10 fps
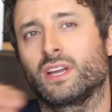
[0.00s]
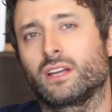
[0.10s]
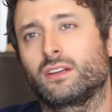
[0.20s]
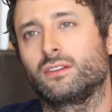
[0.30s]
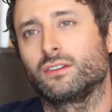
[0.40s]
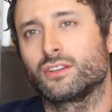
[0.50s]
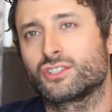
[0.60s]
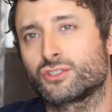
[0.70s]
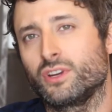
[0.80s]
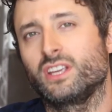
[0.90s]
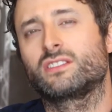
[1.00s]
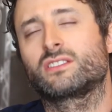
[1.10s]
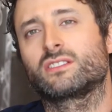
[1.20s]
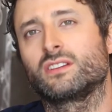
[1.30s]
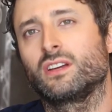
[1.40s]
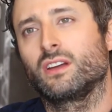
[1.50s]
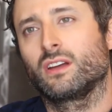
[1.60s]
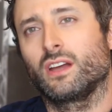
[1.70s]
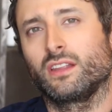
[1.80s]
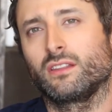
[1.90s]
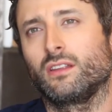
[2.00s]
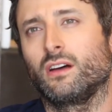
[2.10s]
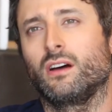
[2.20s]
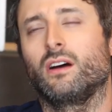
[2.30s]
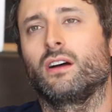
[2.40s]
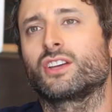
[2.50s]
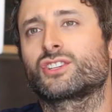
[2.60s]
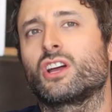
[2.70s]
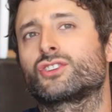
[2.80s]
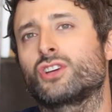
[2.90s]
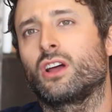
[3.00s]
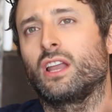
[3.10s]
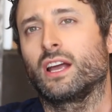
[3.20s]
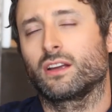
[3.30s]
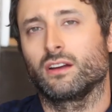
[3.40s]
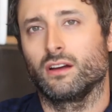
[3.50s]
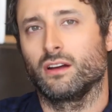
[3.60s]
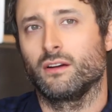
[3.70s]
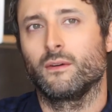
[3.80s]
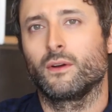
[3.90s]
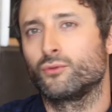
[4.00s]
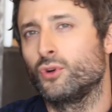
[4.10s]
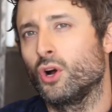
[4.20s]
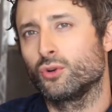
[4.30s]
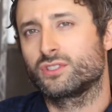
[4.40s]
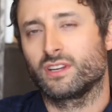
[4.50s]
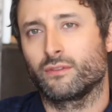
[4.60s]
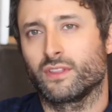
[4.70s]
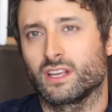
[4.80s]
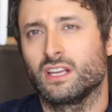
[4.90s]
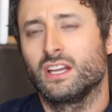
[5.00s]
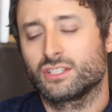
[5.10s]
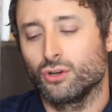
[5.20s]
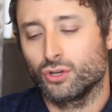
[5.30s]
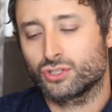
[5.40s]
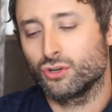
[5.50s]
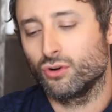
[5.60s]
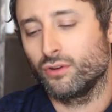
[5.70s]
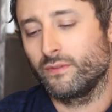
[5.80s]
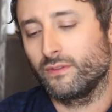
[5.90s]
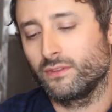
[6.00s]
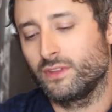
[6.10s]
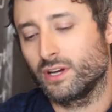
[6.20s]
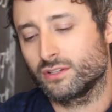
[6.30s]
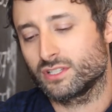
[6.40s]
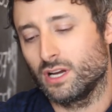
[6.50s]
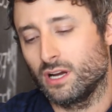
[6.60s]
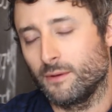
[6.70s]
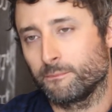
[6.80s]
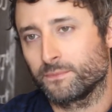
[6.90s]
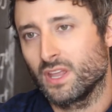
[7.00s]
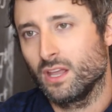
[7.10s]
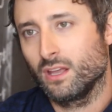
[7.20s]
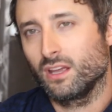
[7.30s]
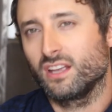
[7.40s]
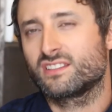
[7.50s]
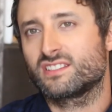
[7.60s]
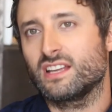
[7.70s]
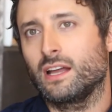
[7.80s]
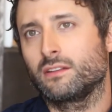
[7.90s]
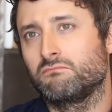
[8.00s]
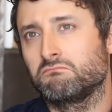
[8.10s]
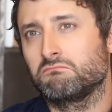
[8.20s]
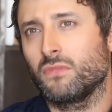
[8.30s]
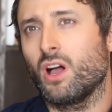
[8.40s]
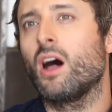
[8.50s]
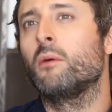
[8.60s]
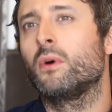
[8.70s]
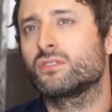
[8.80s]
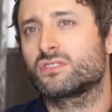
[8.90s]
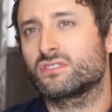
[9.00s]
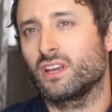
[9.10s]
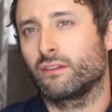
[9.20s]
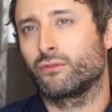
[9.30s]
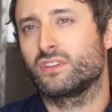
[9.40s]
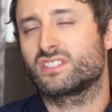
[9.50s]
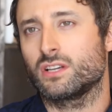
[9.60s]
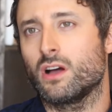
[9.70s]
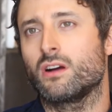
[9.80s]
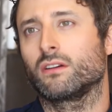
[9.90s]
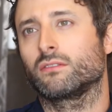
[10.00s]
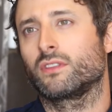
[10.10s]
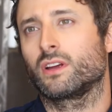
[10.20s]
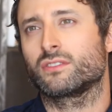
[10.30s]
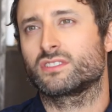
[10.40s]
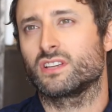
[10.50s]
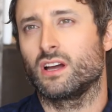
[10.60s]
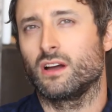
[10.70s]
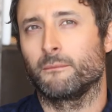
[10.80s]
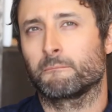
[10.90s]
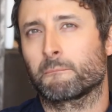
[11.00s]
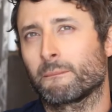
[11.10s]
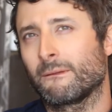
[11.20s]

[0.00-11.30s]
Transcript: big streets, and échangeurs, like roads and everything. So there's inside almost every song, there's un